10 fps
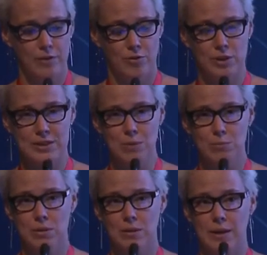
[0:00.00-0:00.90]
For
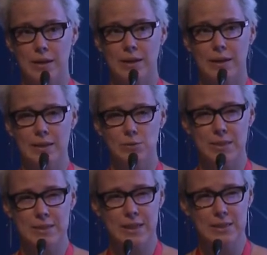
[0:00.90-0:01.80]
example, as we
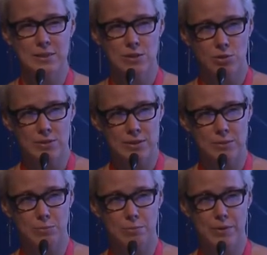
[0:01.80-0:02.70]
discussed during the
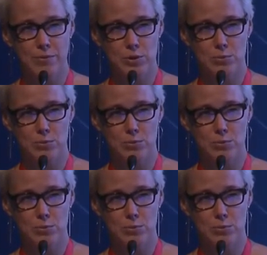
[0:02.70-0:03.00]
previous